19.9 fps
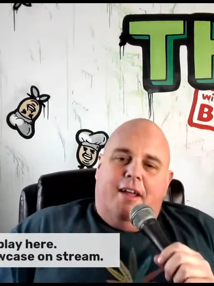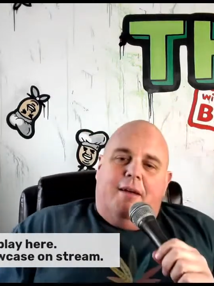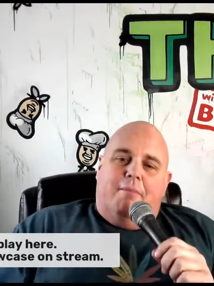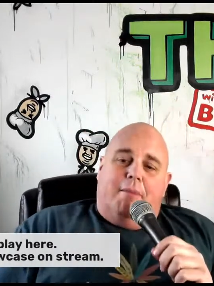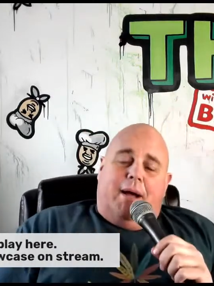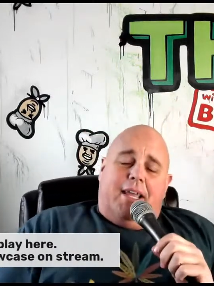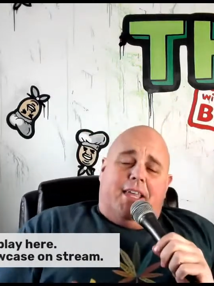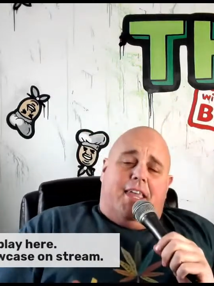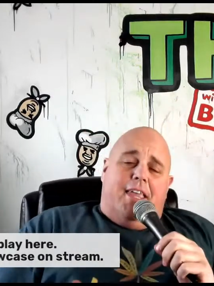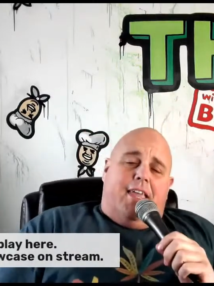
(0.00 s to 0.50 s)

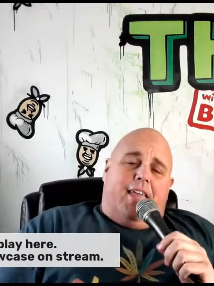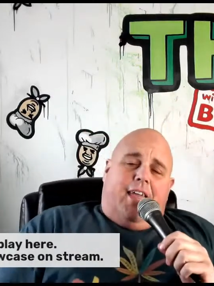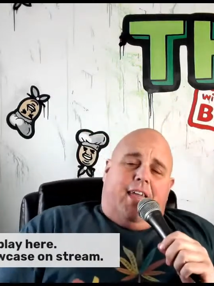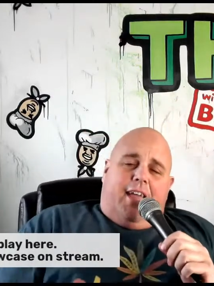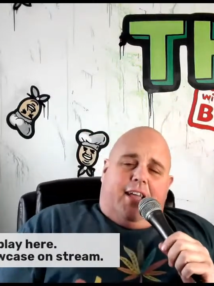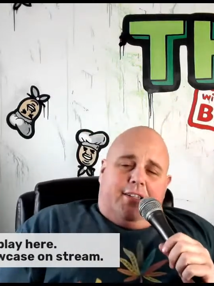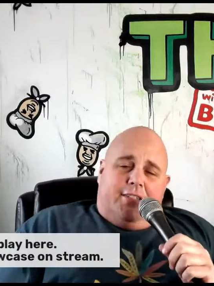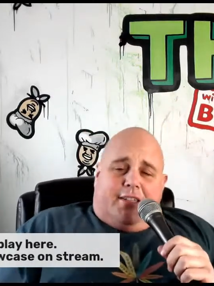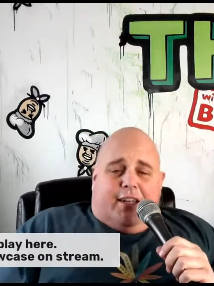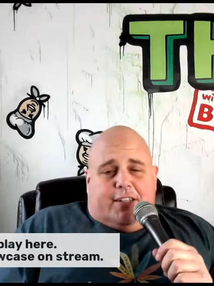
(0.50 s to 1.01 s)
Mikey
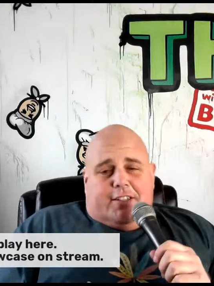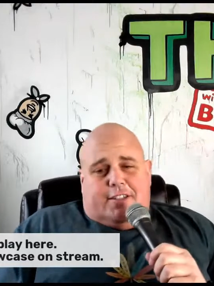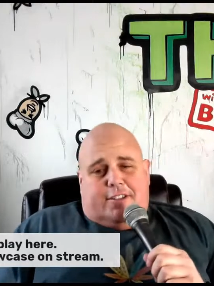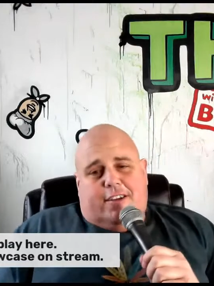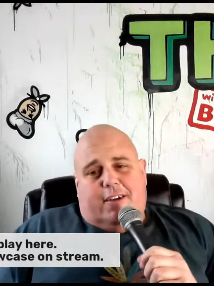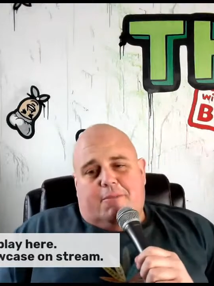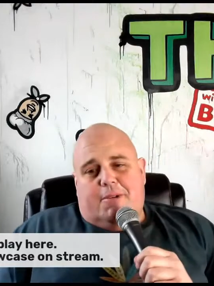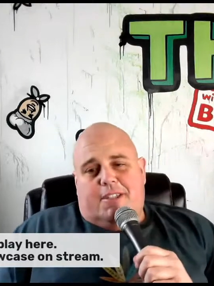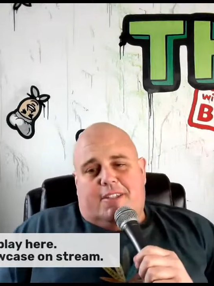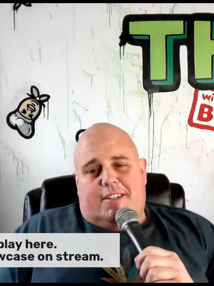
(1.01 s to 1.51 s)
King said
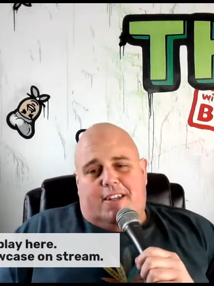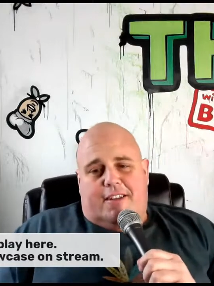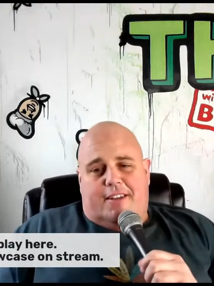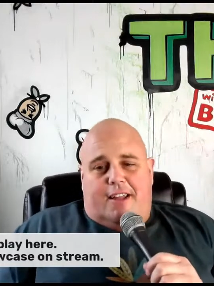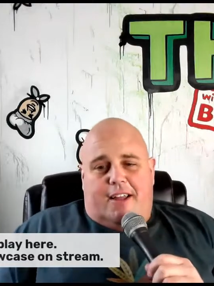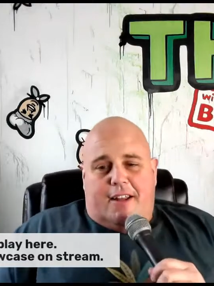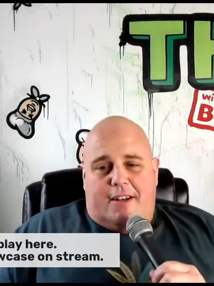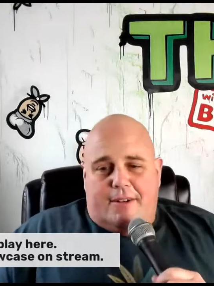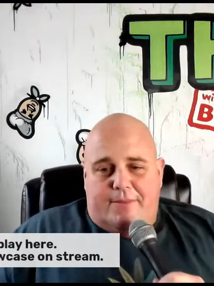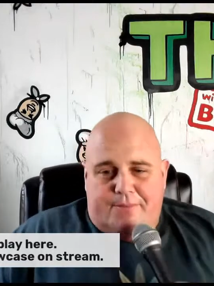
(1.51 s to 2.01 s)
said
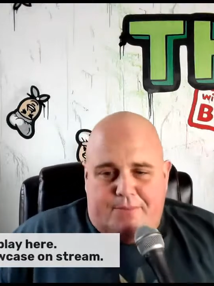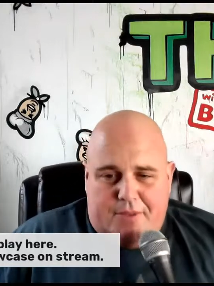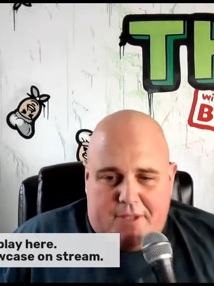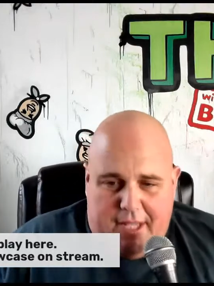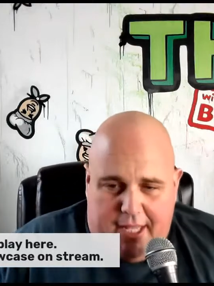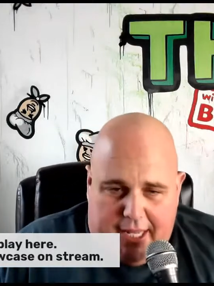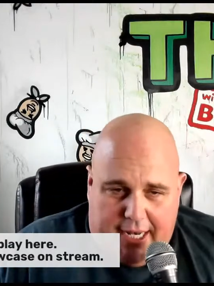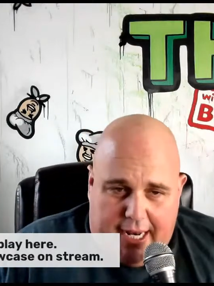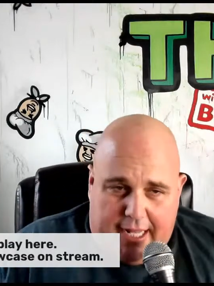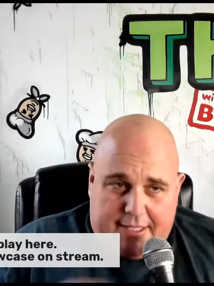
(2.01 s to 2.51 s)
that.
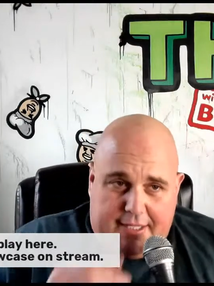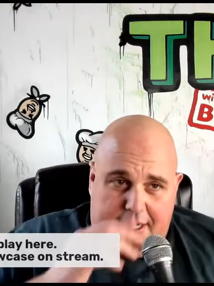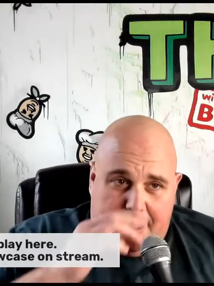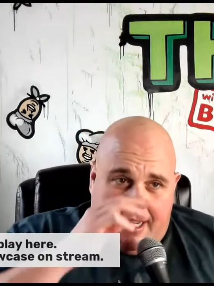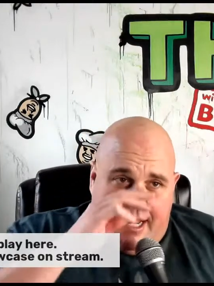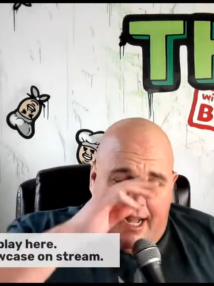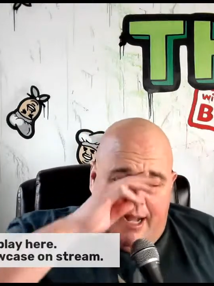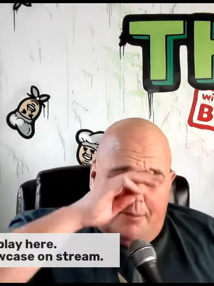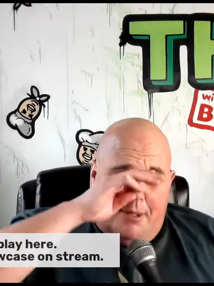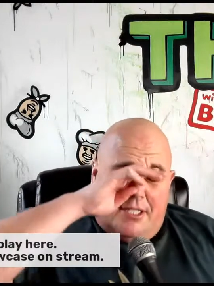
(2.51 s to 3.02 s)
And that's in the
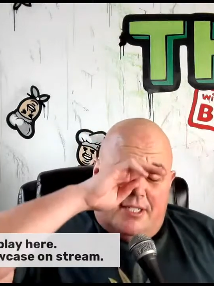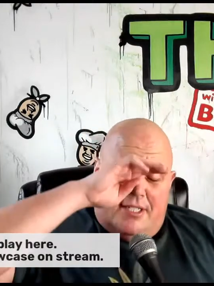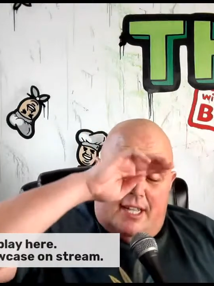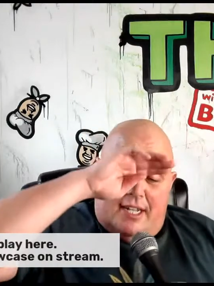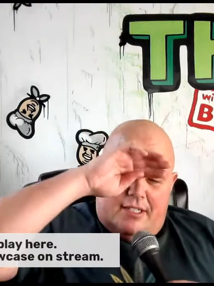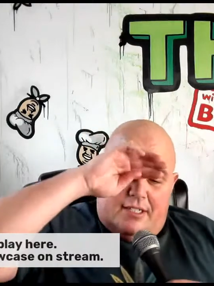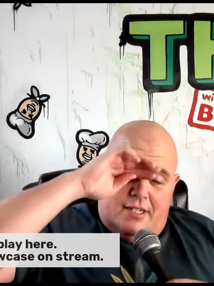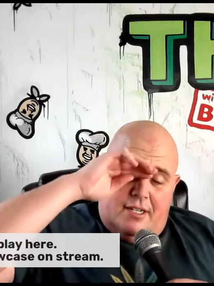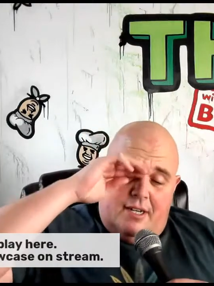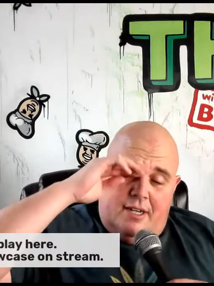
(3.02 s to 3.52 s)
comment
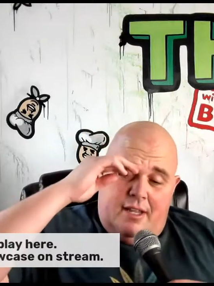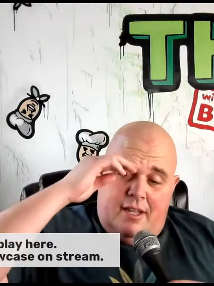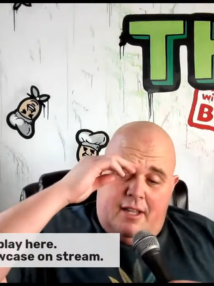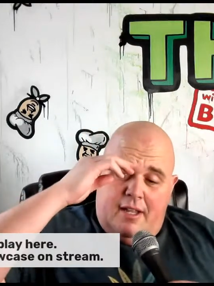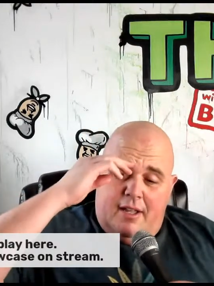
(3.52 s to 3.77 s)
section.